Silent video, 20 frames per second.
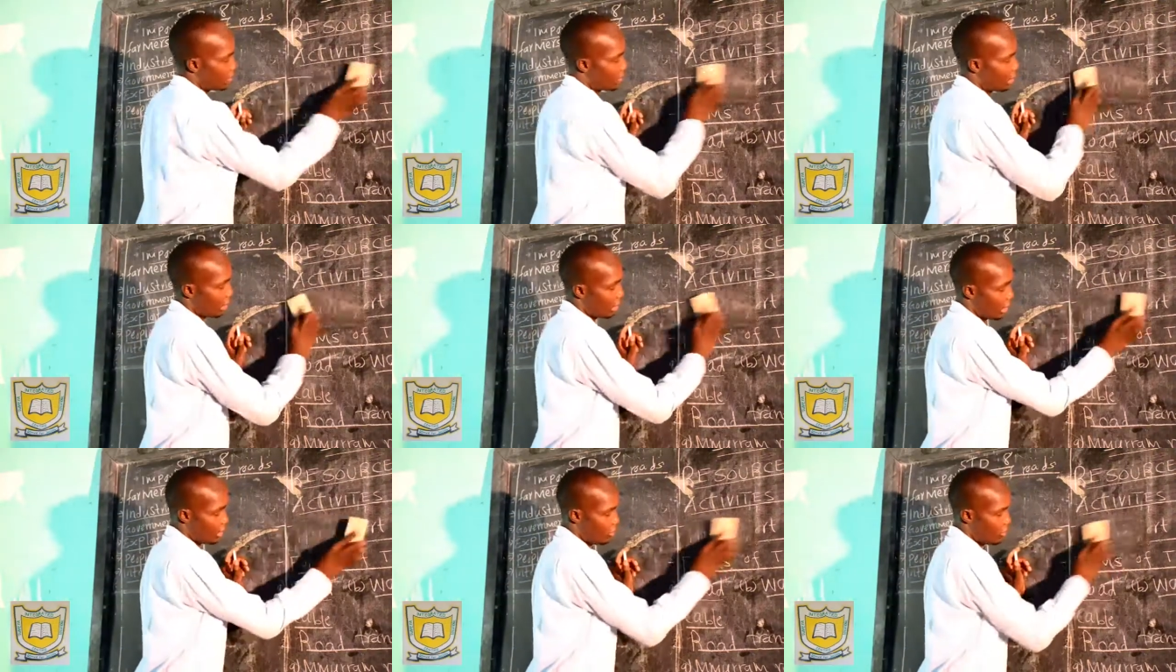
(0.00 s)

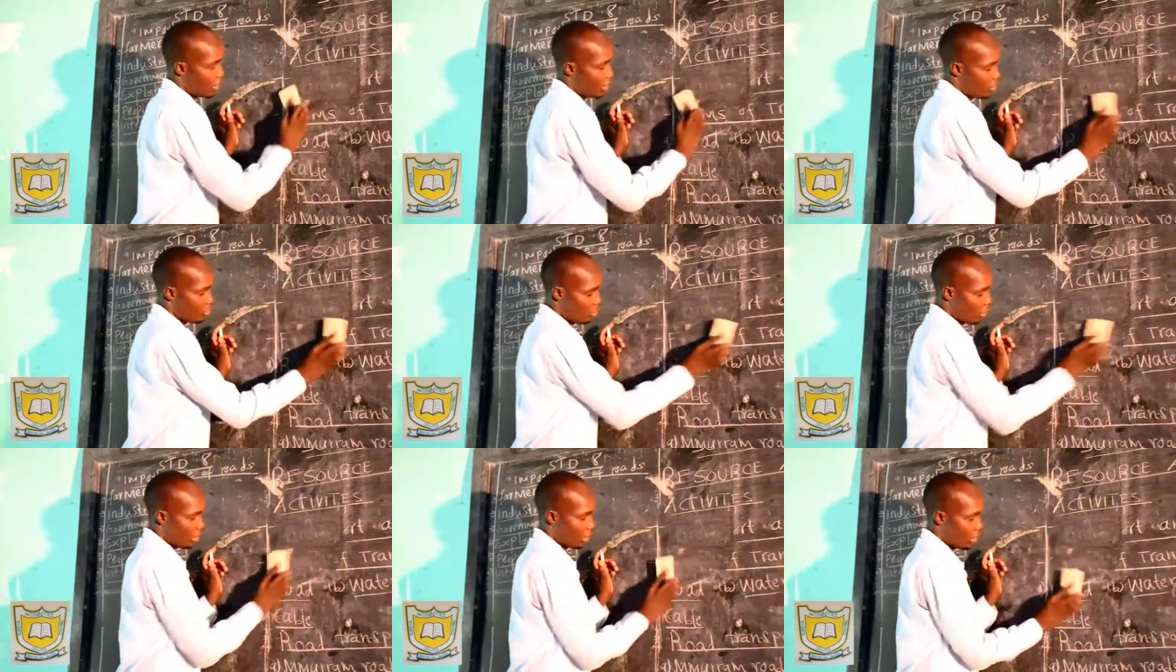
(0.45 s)
Allow me
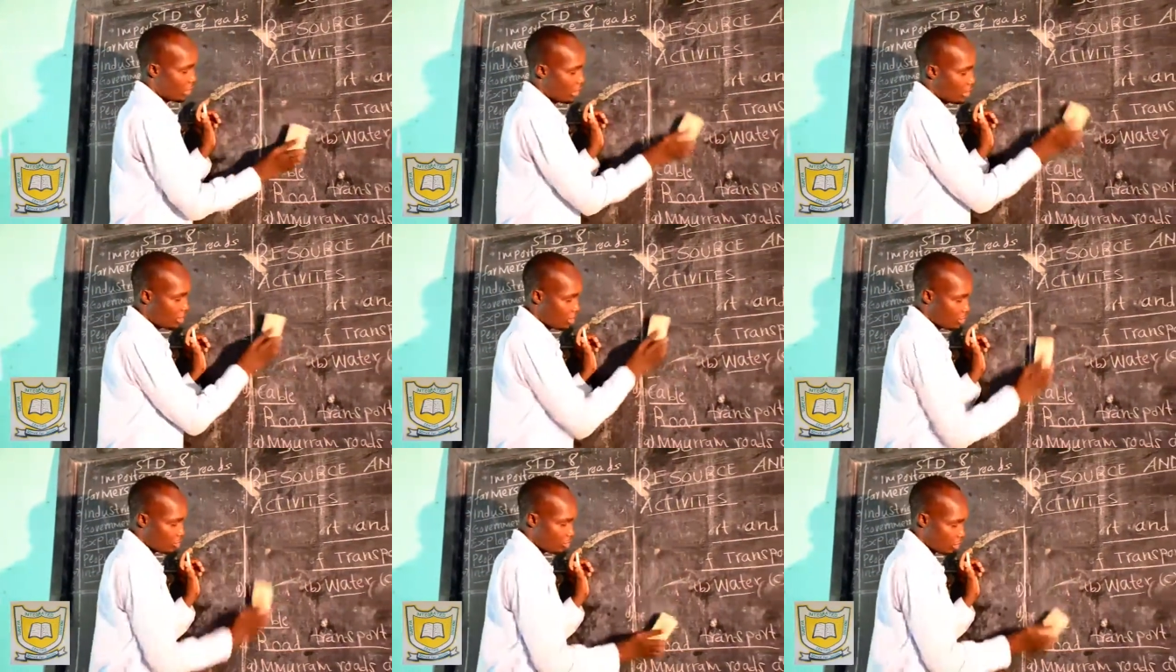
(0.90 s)
to
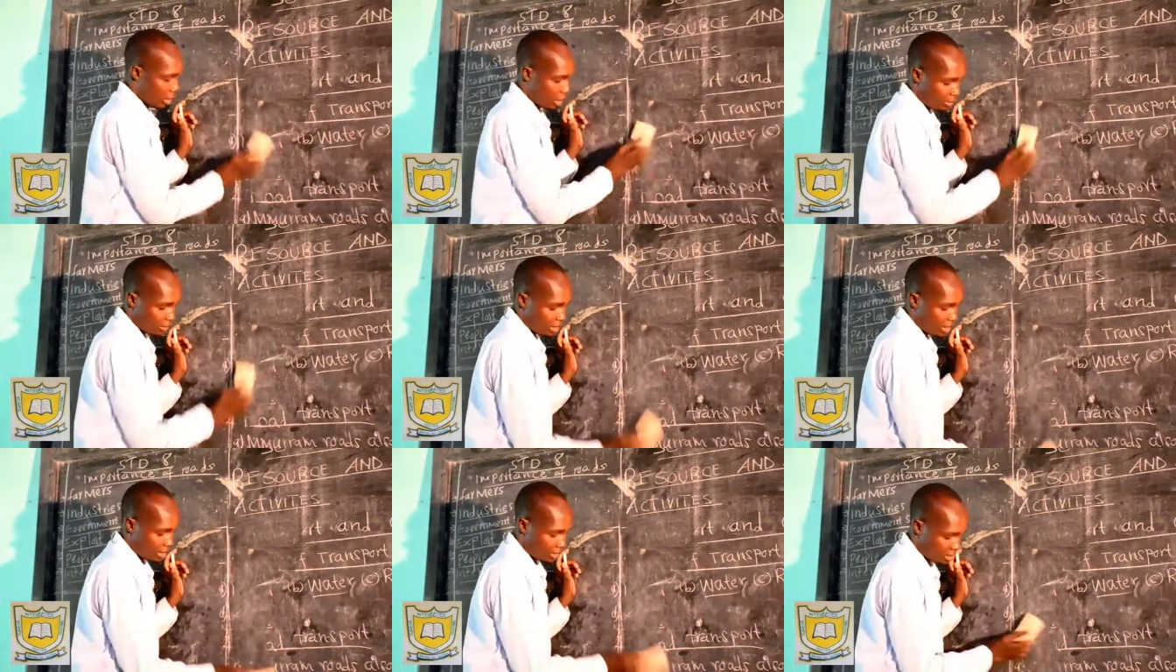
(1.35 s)

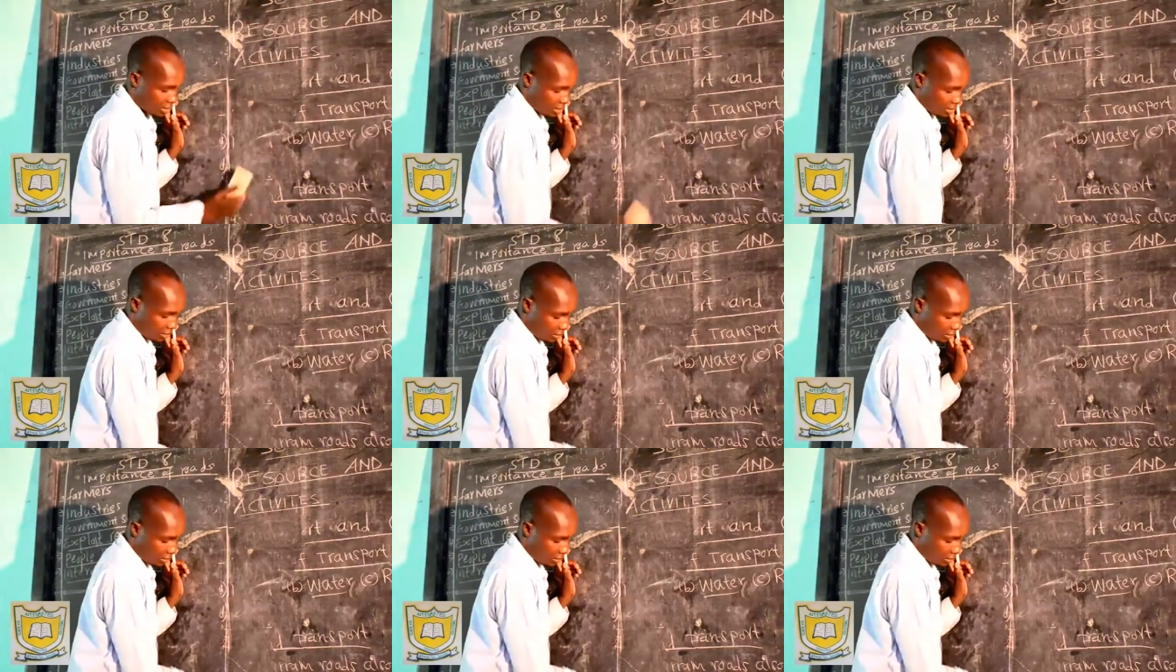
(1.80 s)
wrap this.